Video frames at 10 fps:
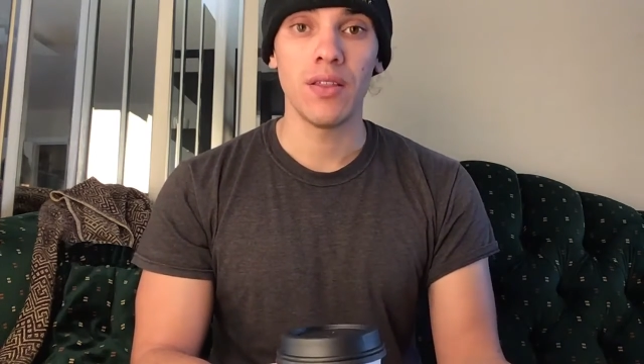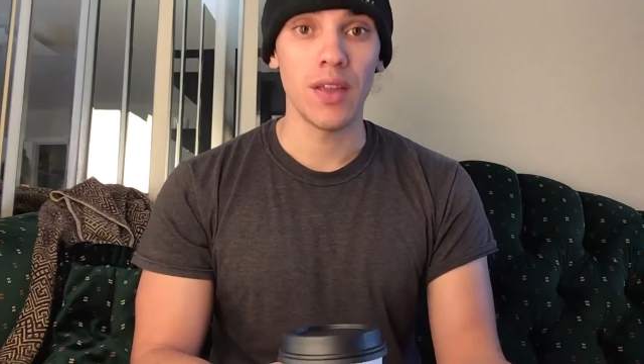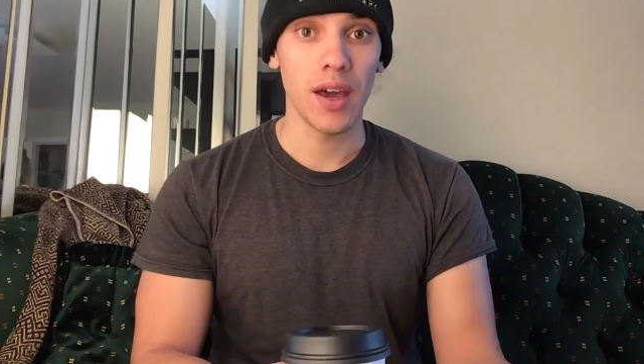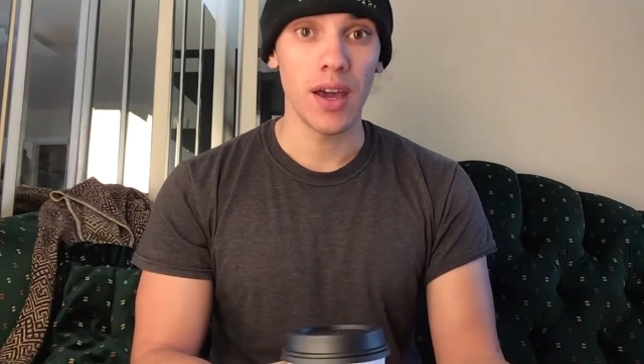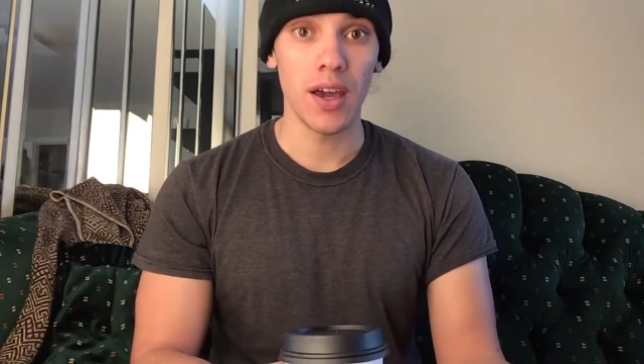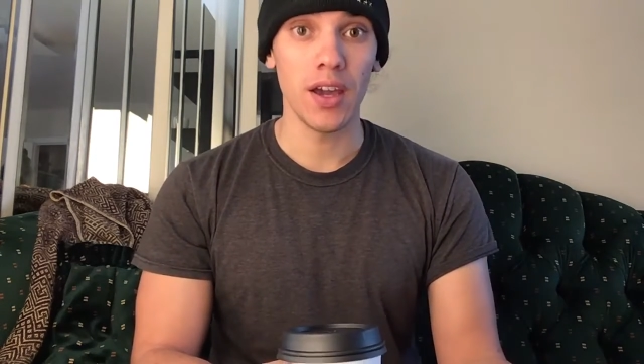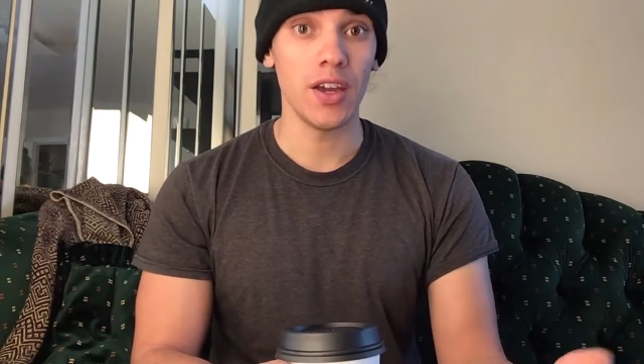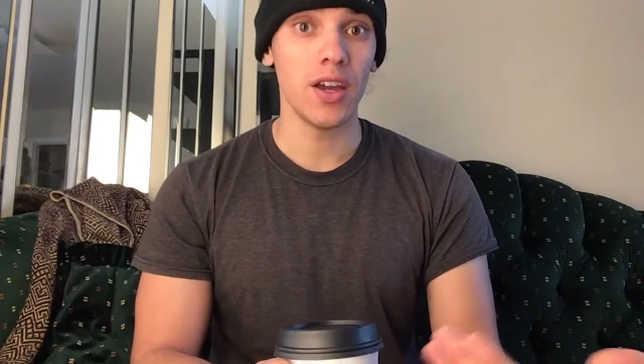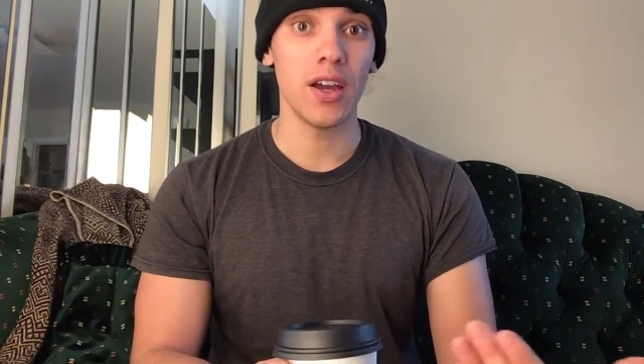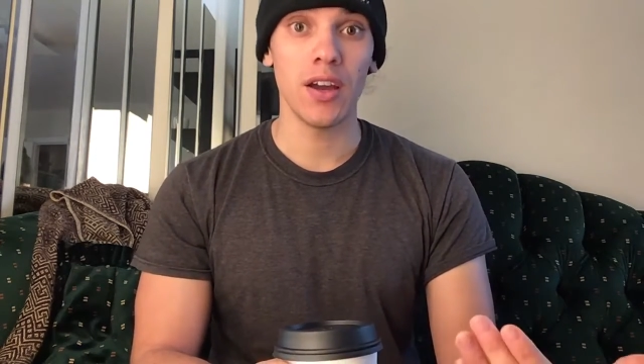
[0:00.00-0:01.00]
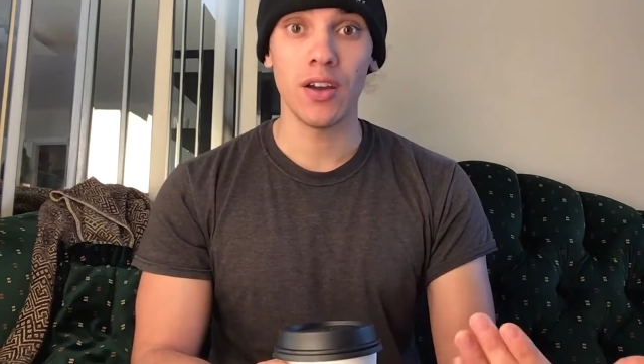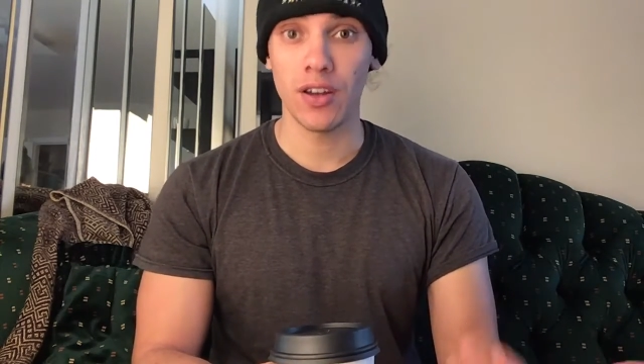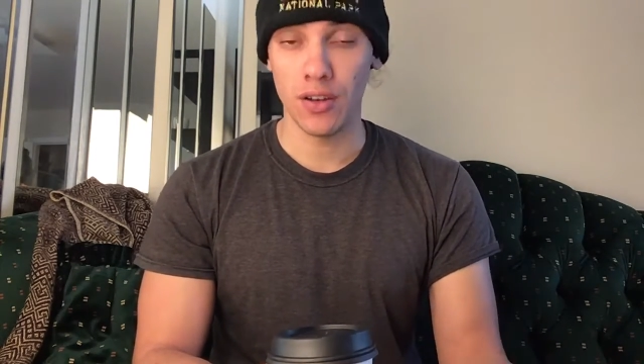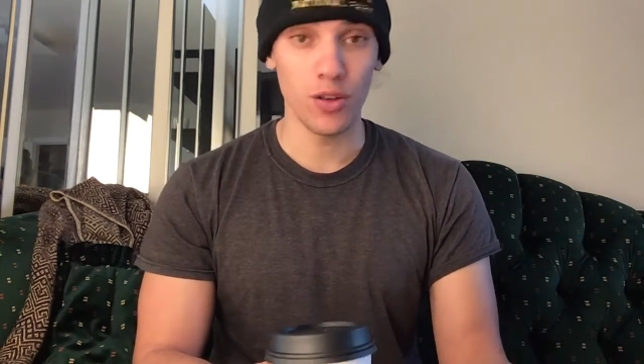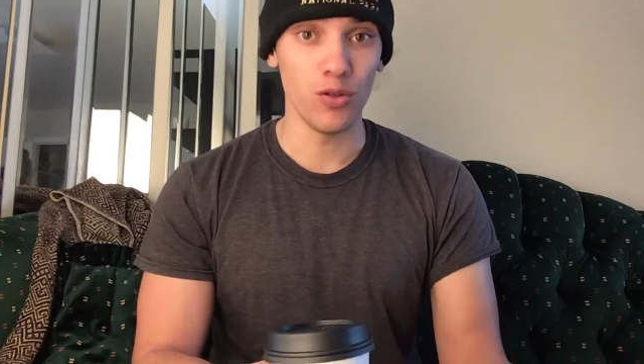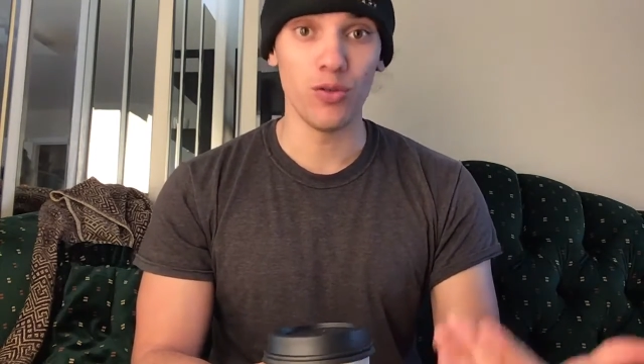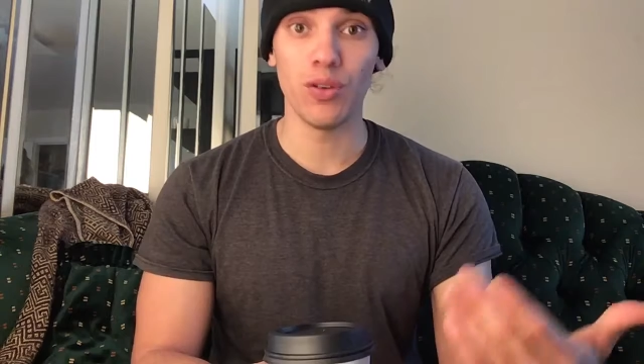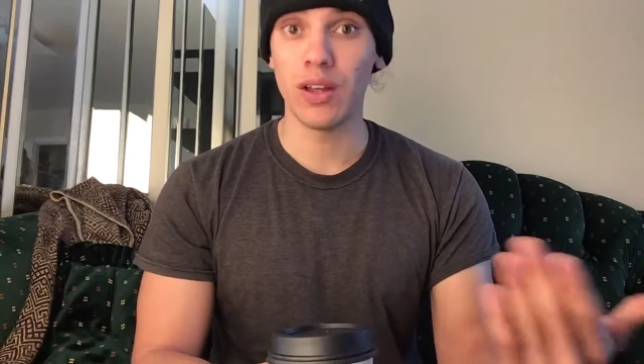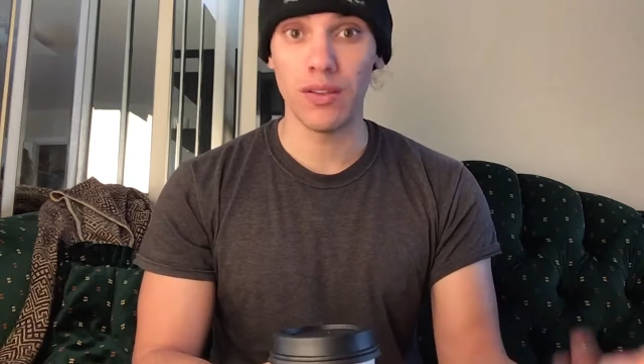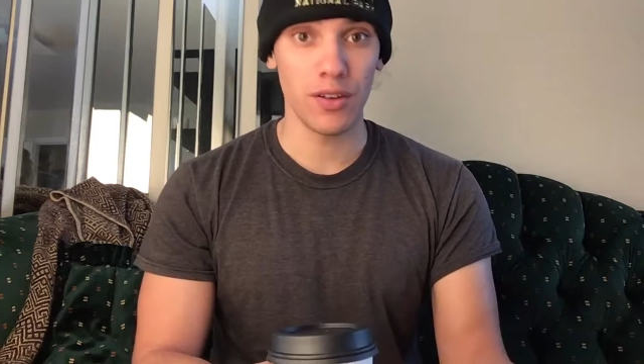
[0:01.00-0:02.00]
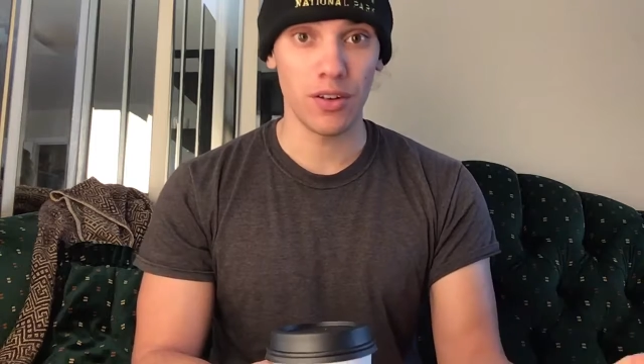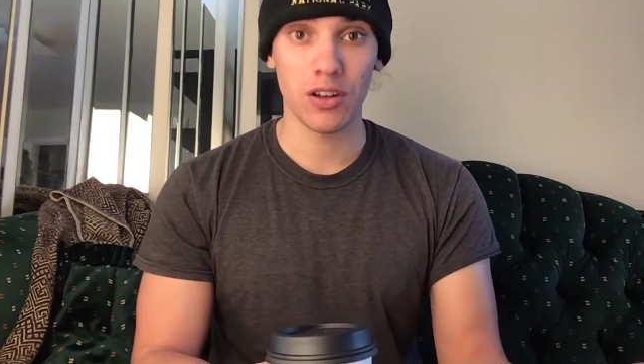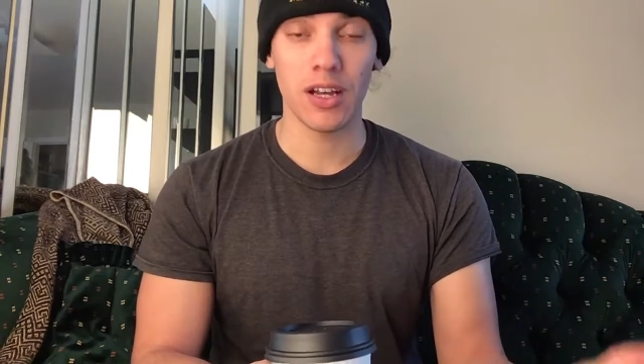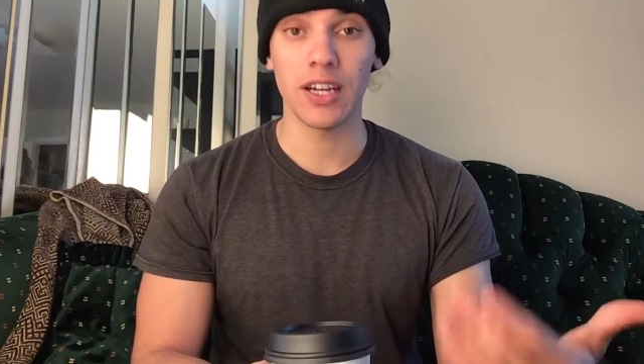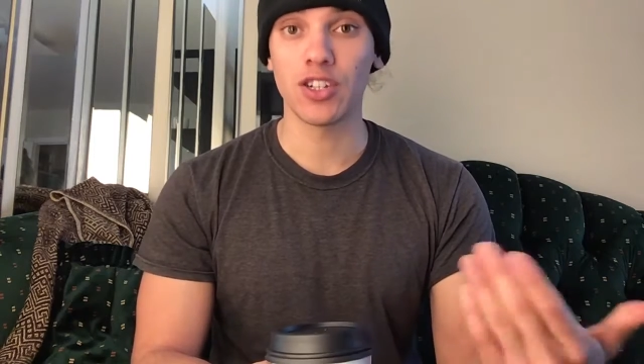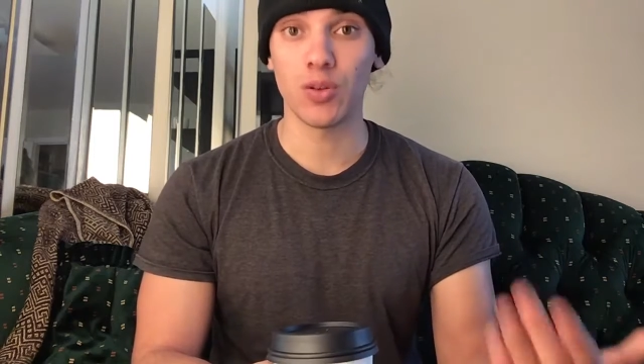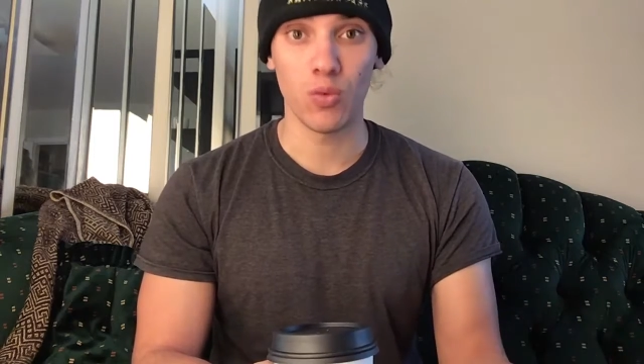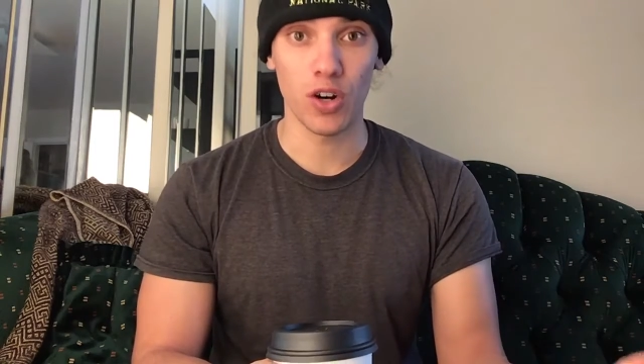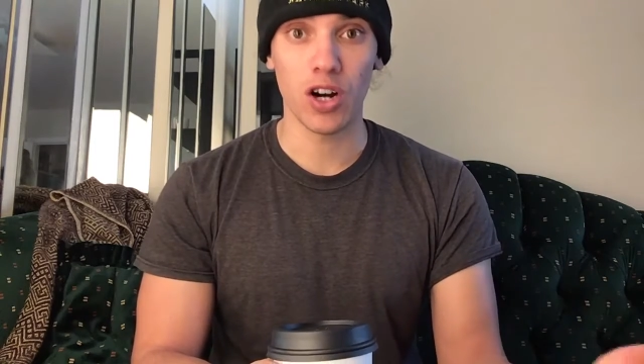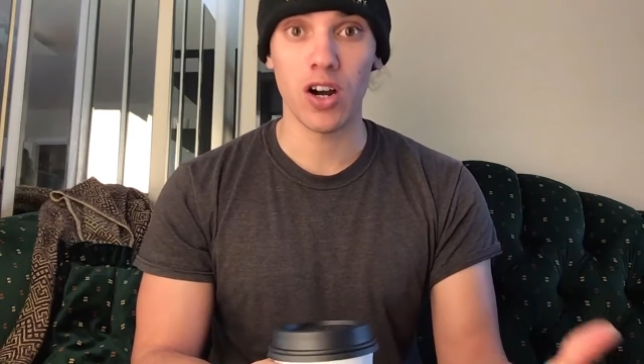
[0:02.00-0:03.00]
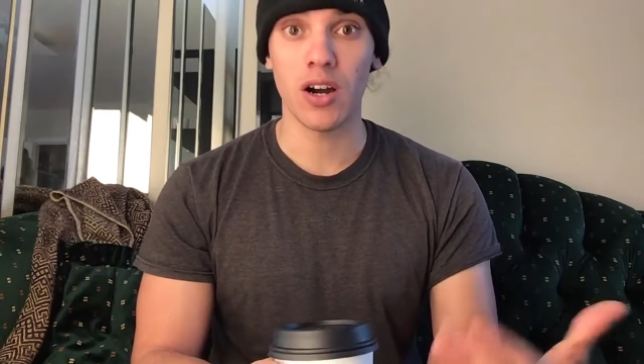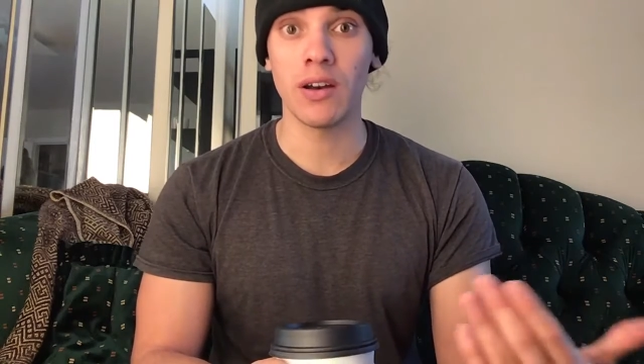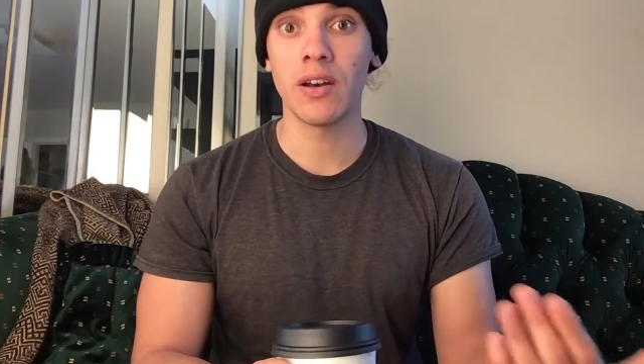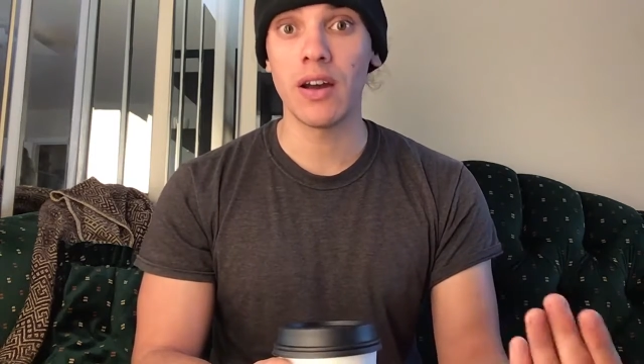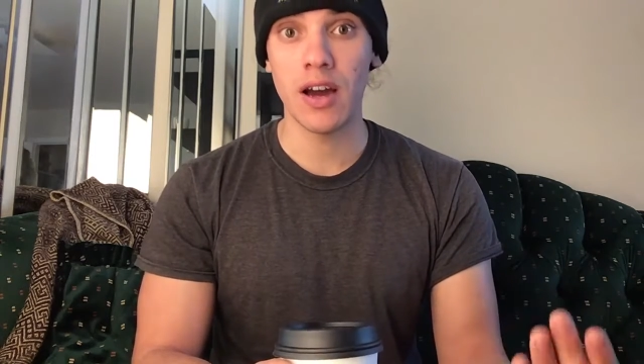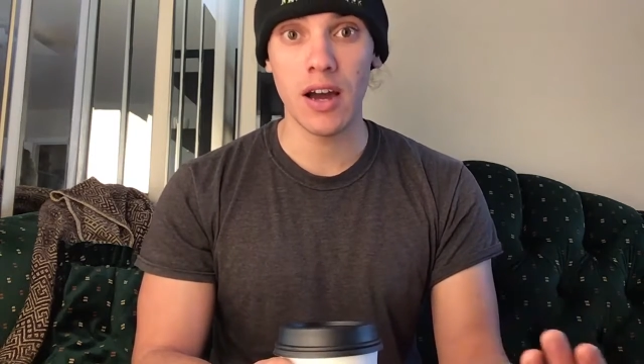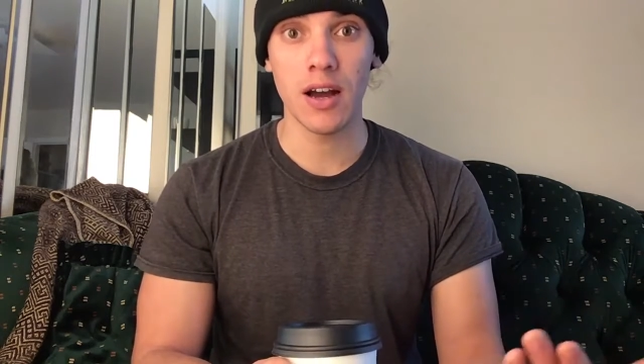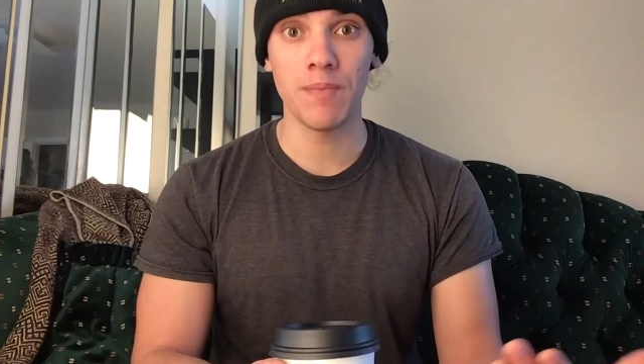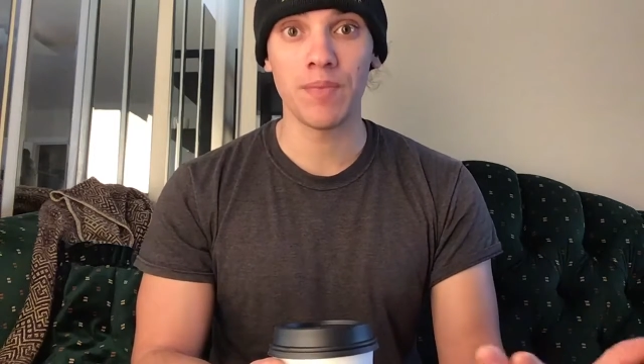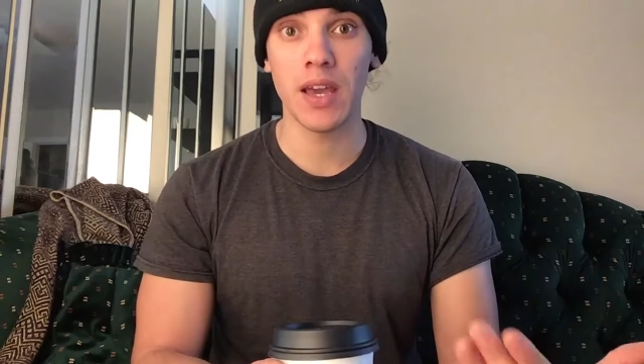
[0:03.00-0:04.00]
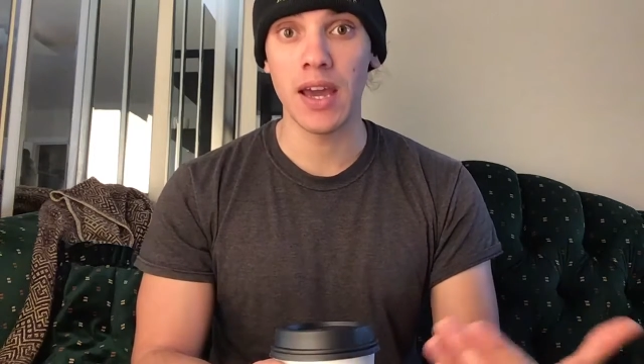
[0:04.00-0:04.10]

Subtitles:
they and you and your client should work on,